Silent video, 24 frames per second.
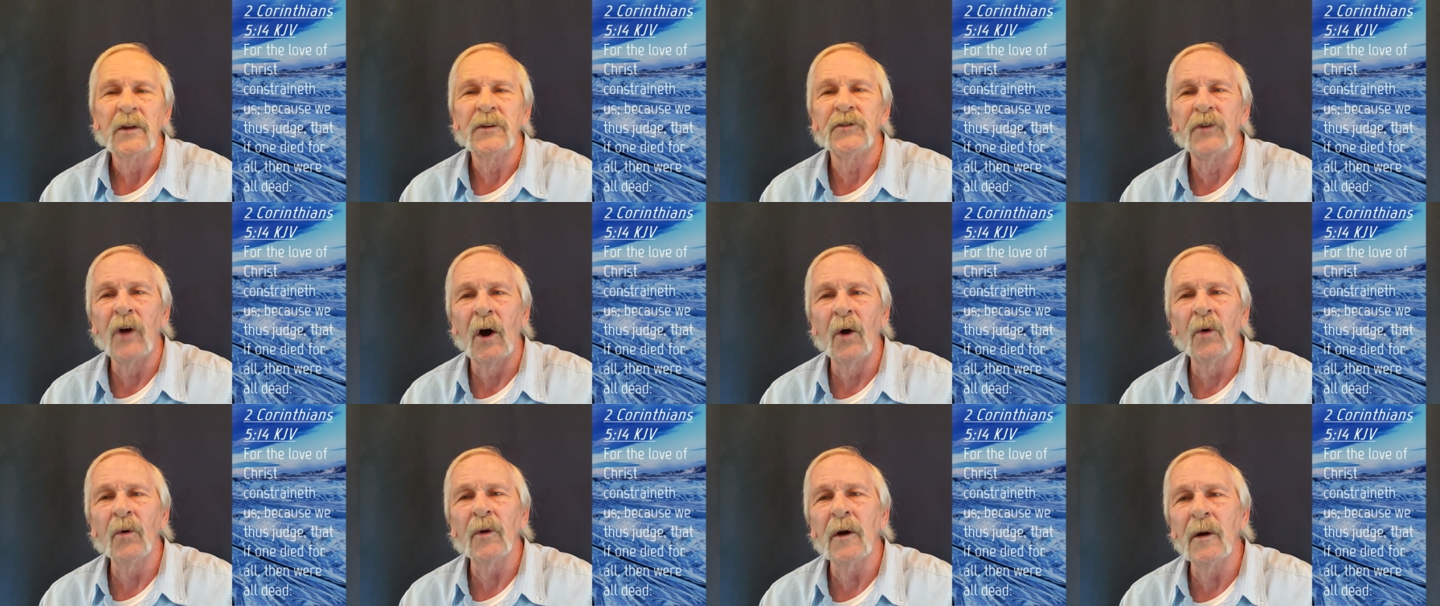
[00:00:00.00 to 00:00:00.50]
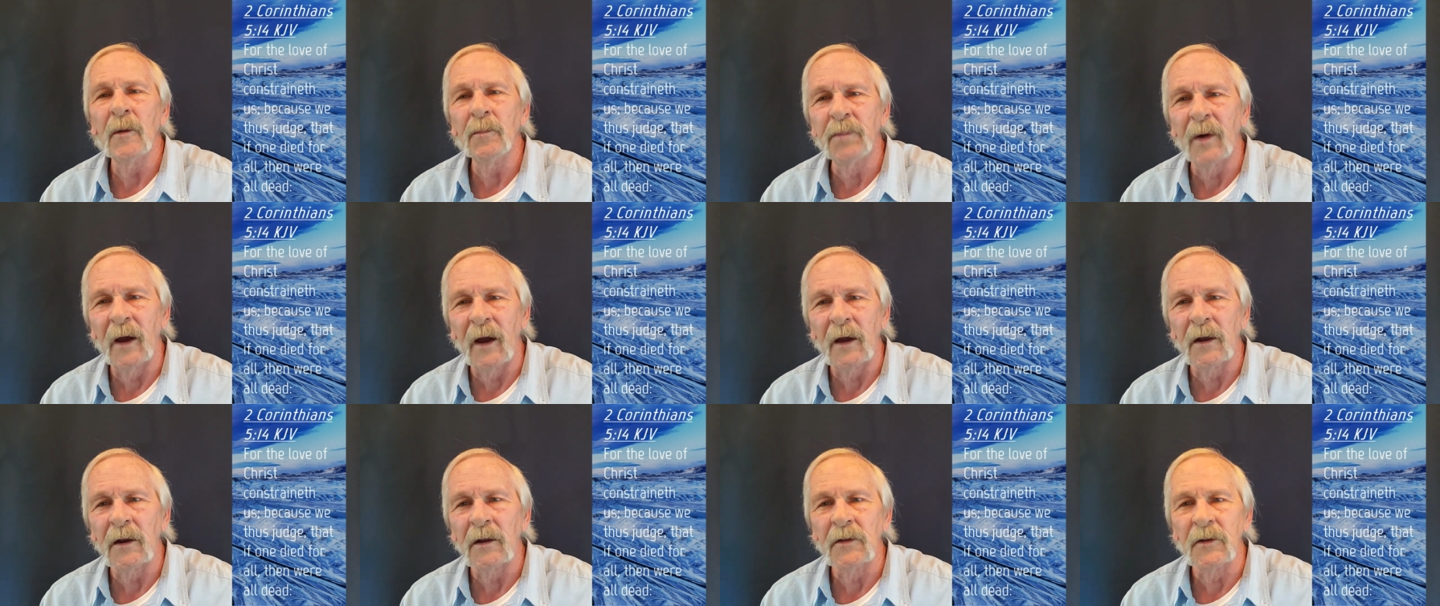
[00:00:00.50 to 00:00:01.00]
don't
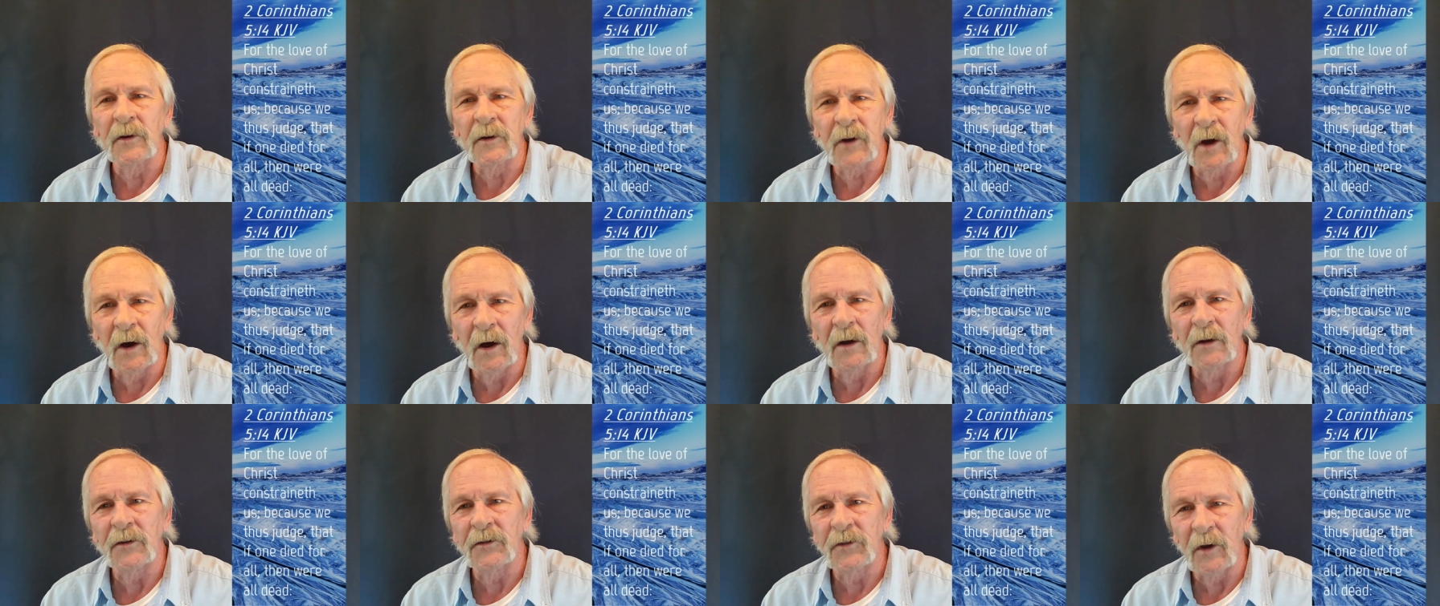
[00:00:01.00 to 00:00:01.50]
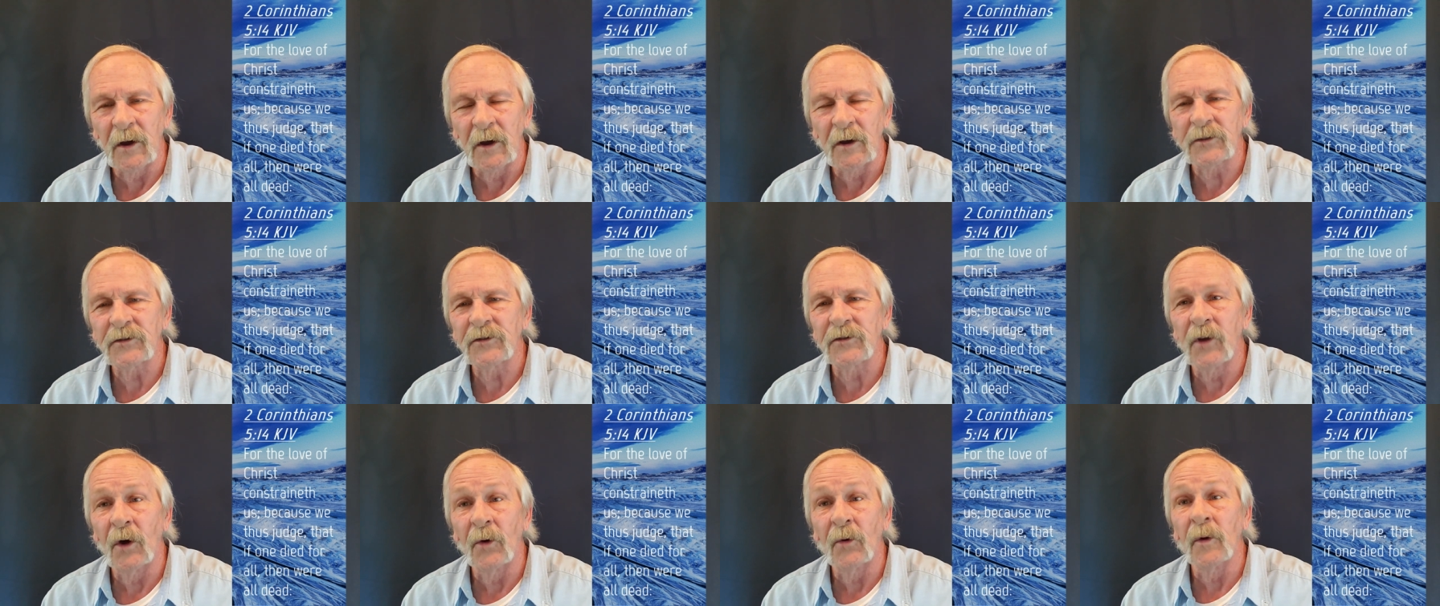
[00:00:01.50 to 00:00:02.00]
abandon the
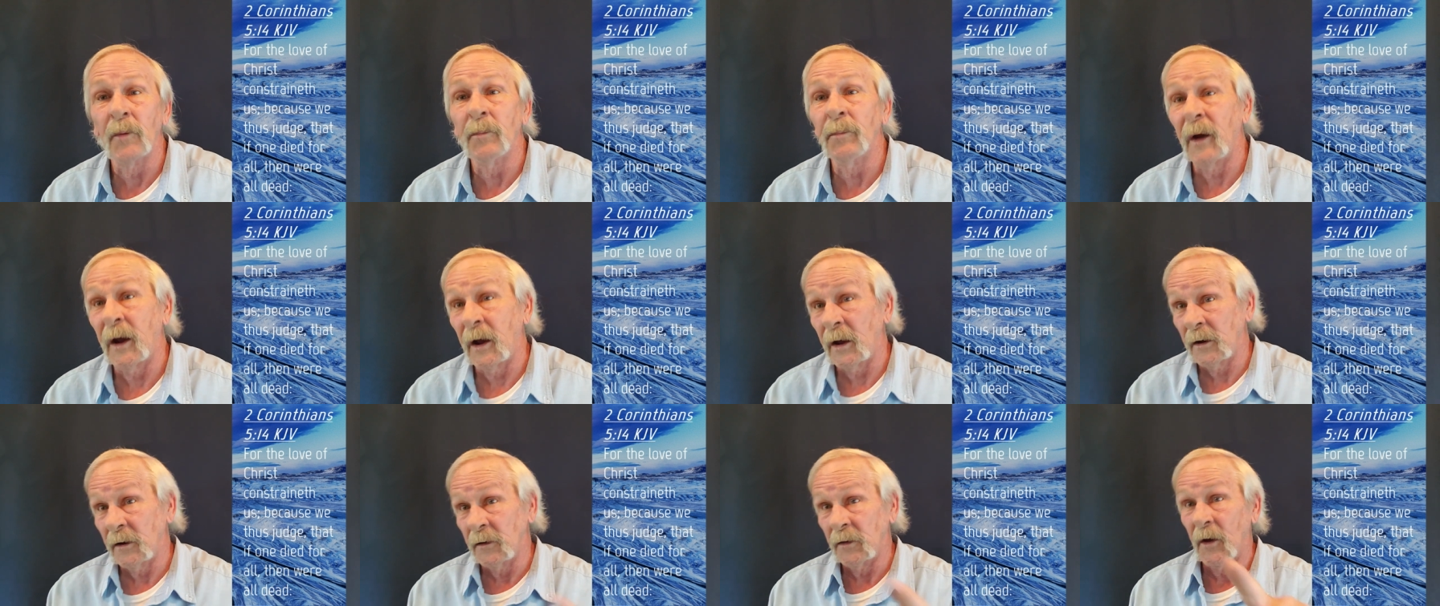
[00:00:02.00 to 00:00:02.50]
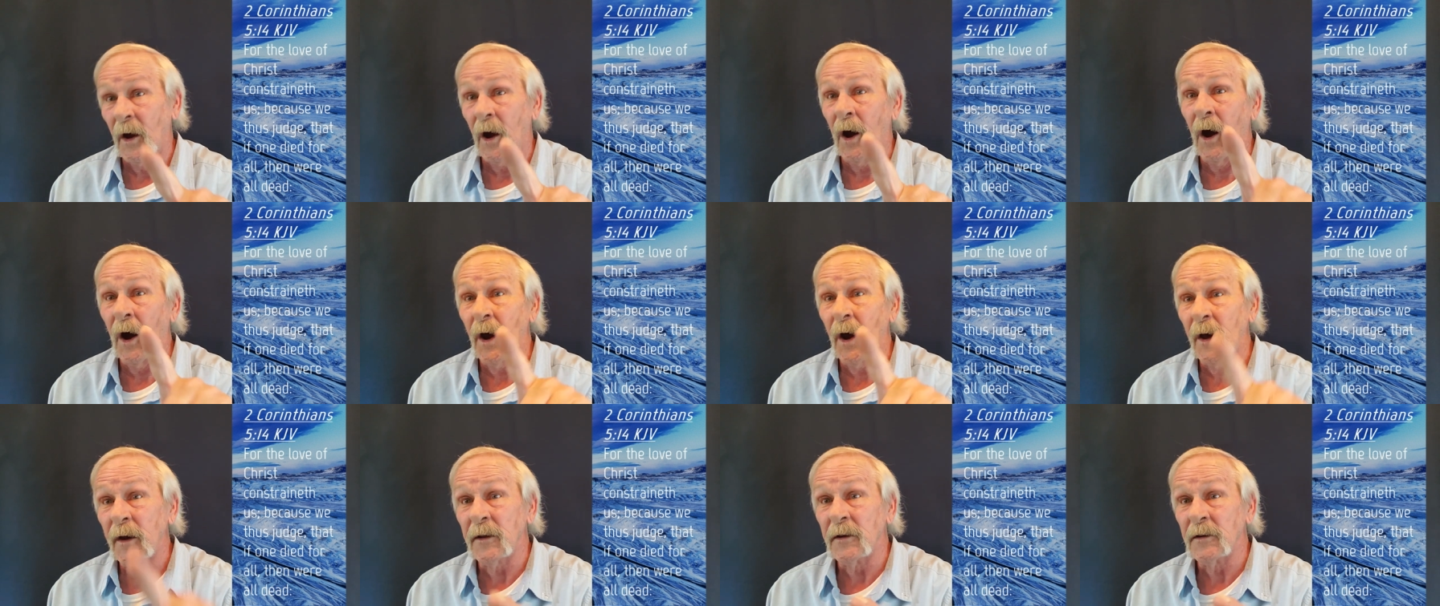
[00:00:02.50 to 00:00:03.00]
context, don't abandon the
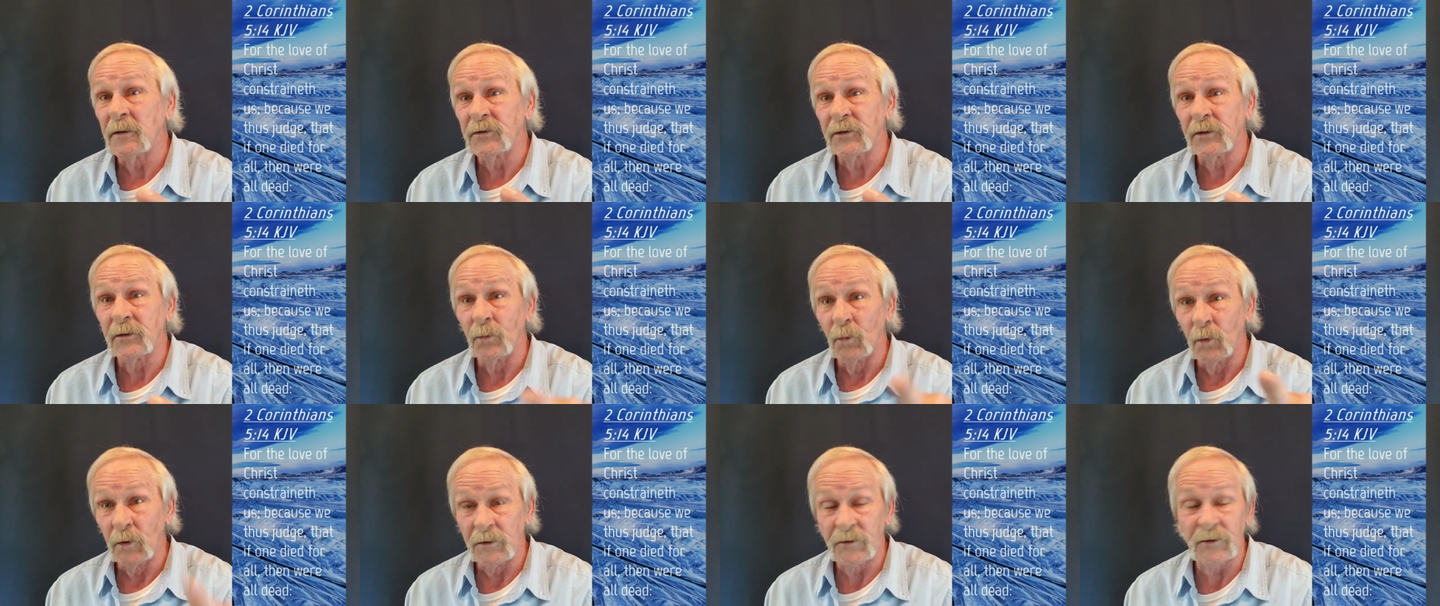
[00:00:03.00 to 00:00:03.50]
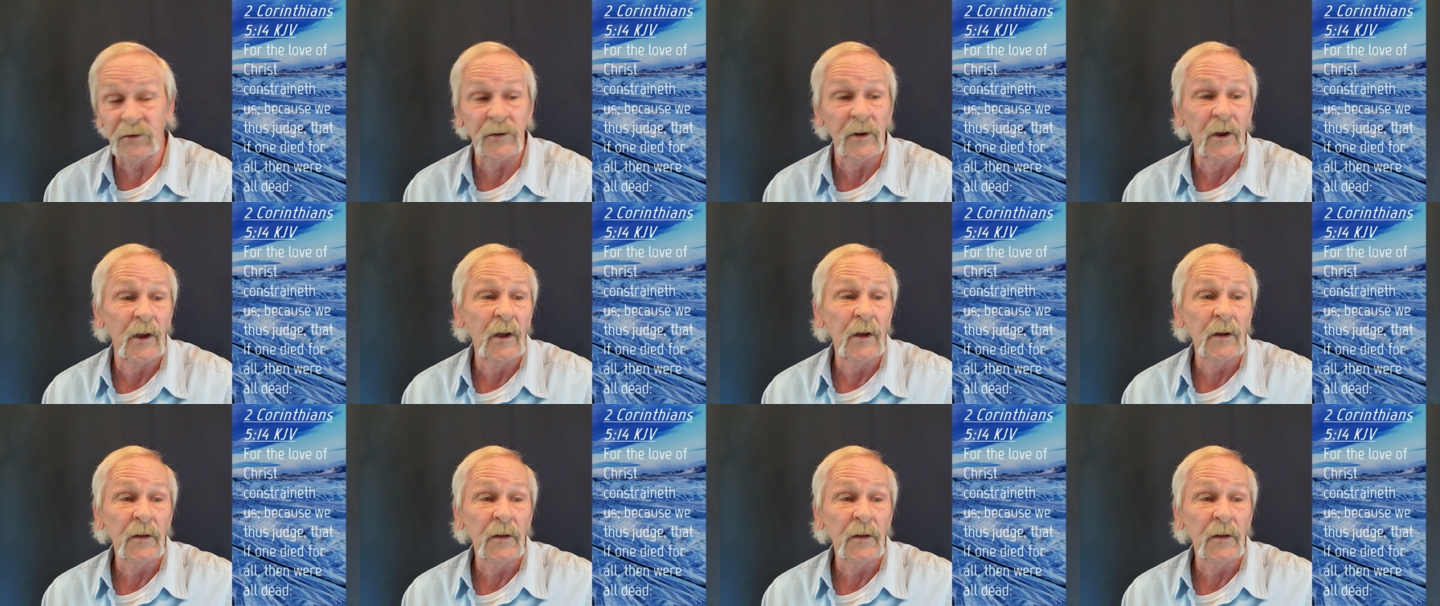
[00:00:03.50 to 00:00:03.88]
audience in which